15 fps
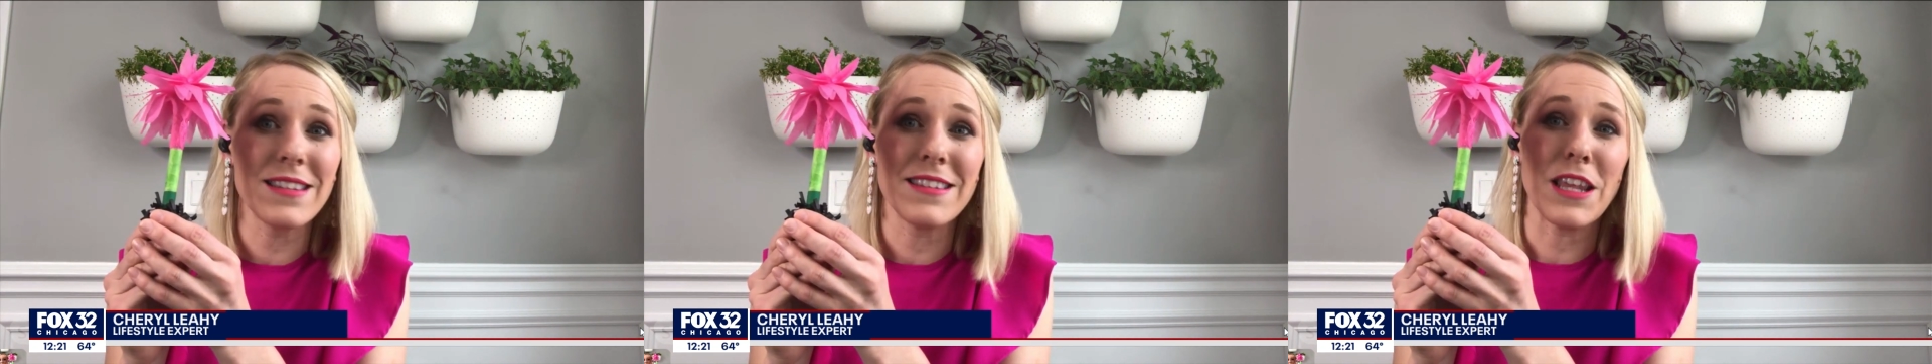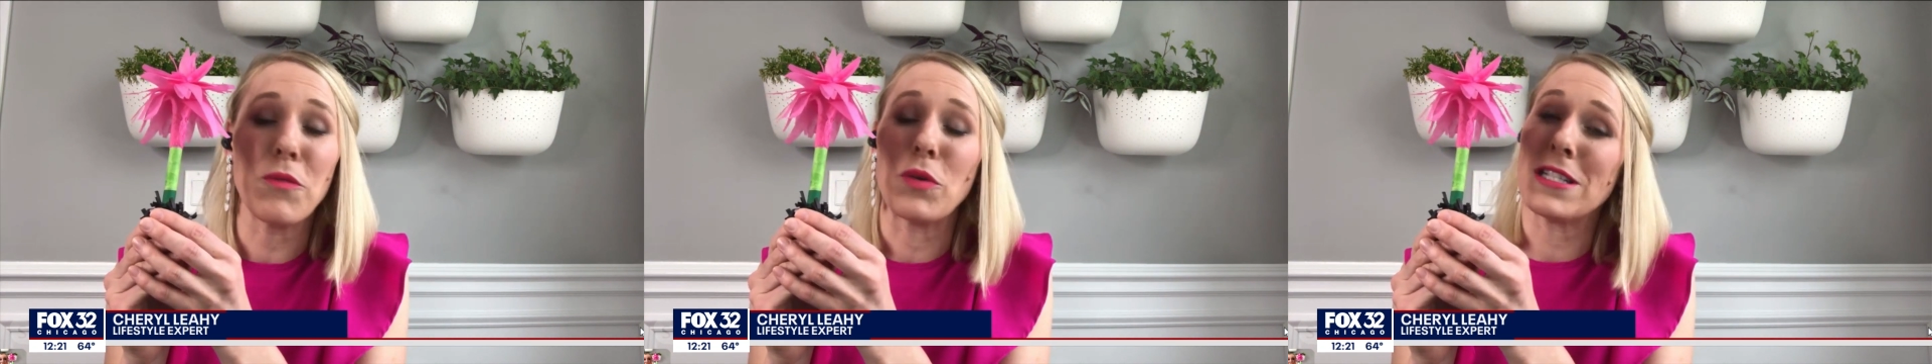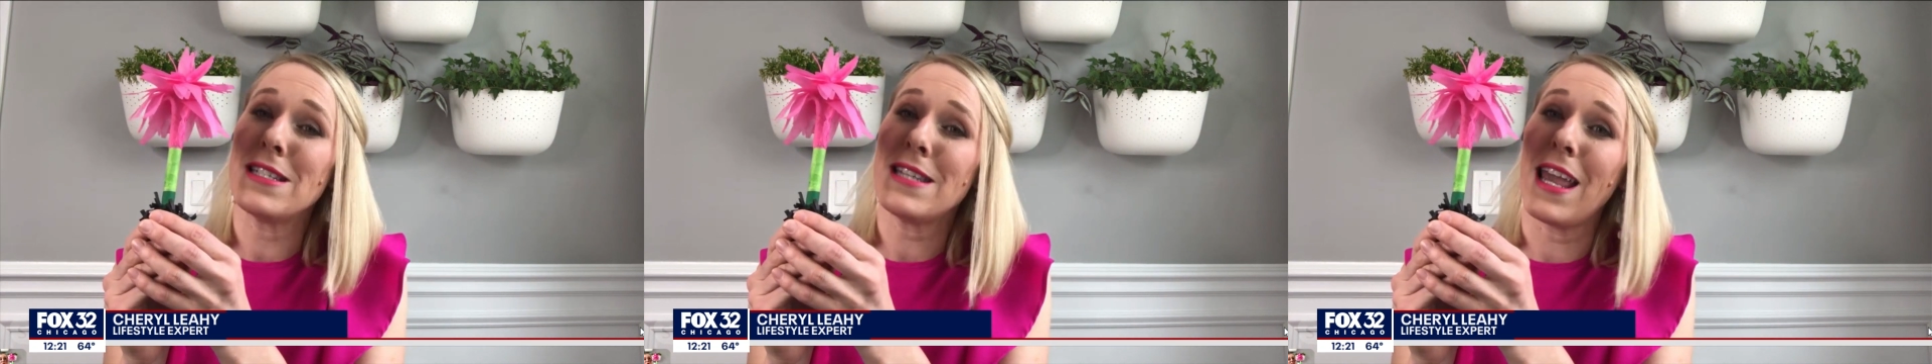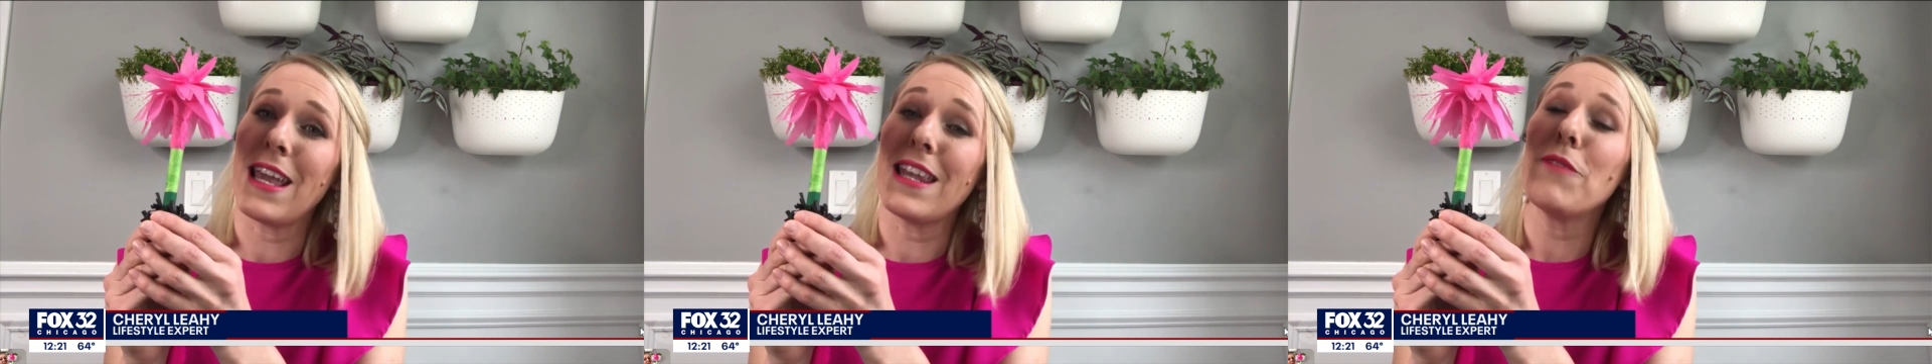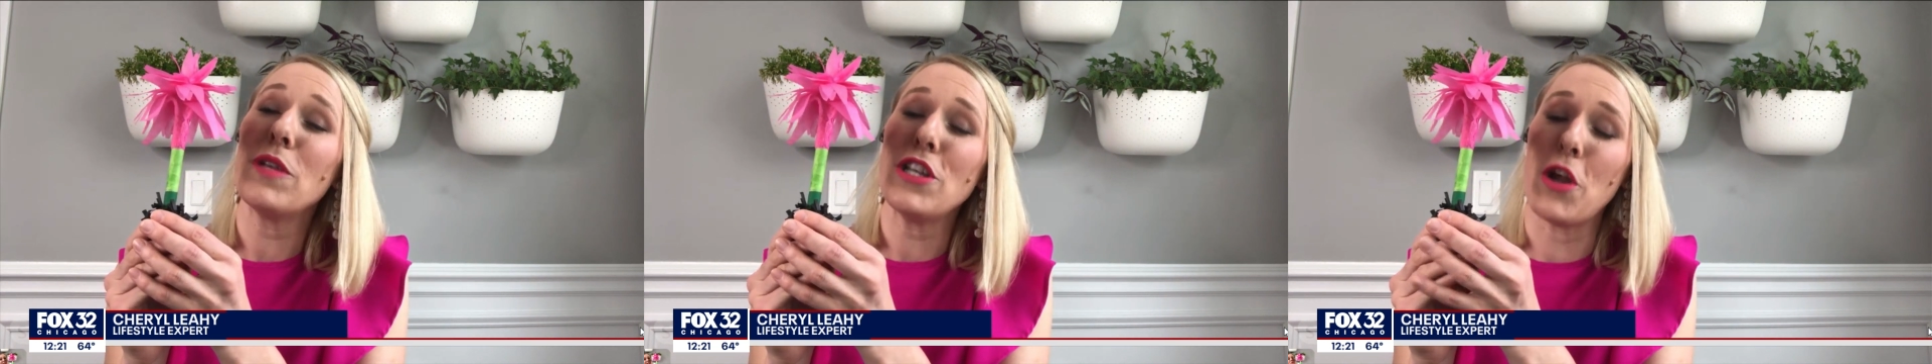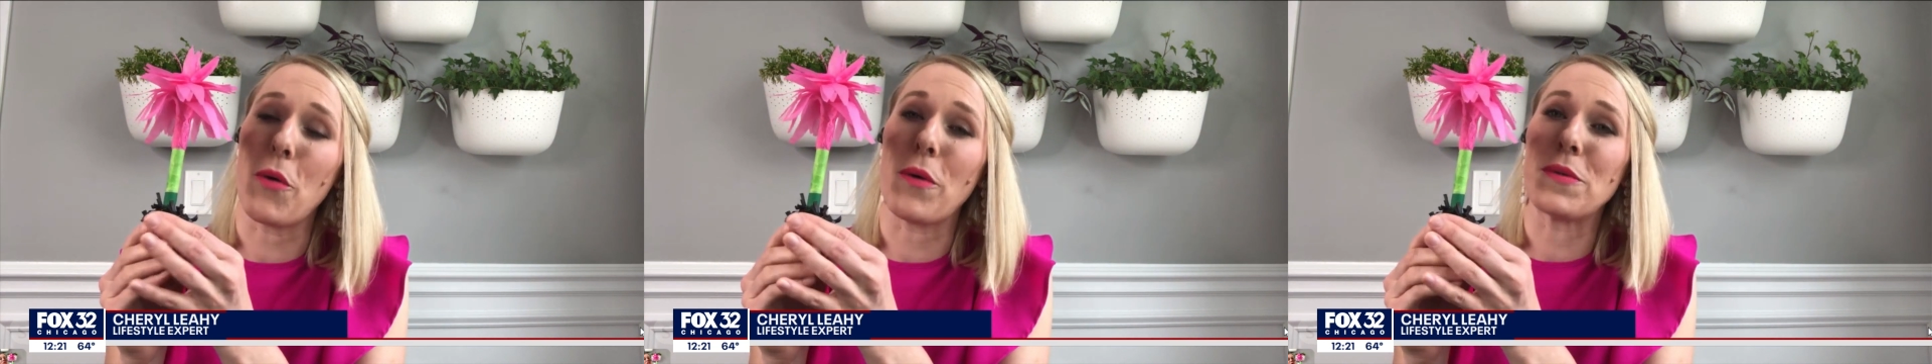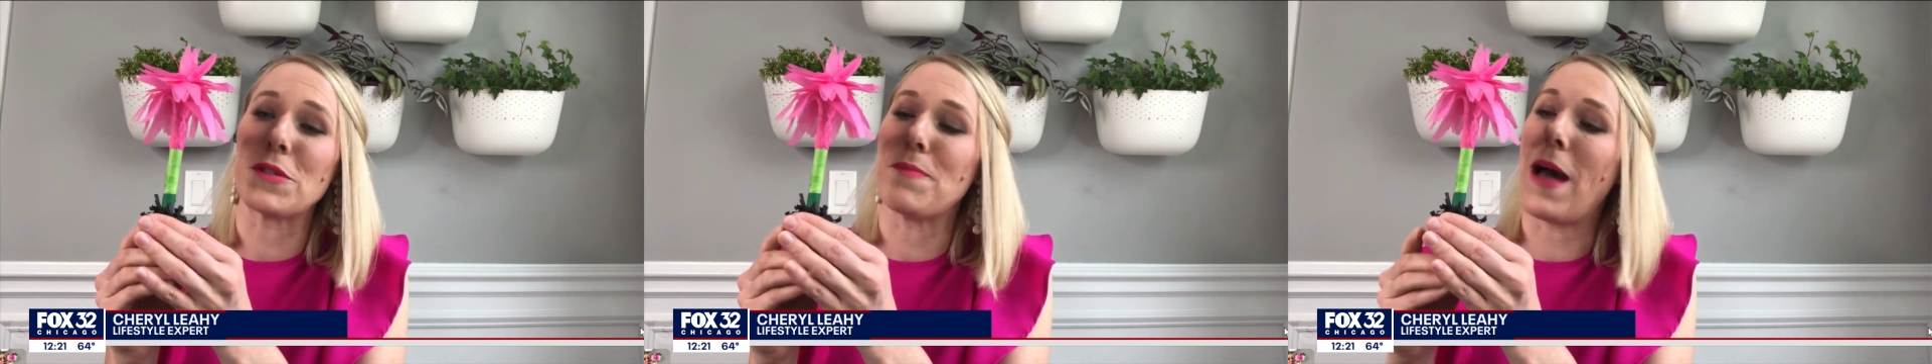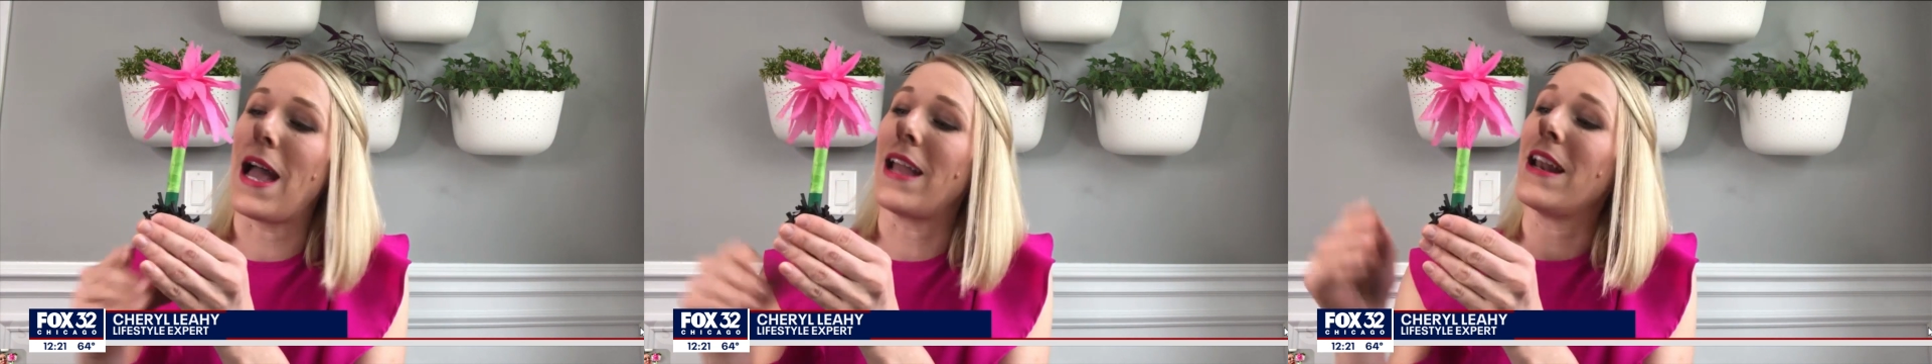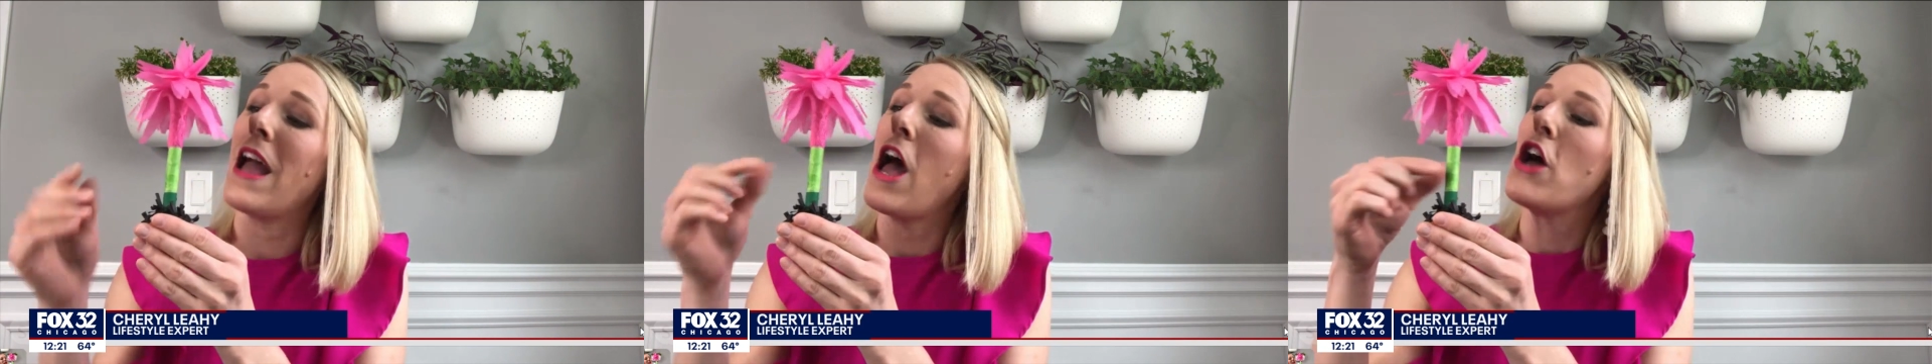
they wouldn't take it and would know it was mine.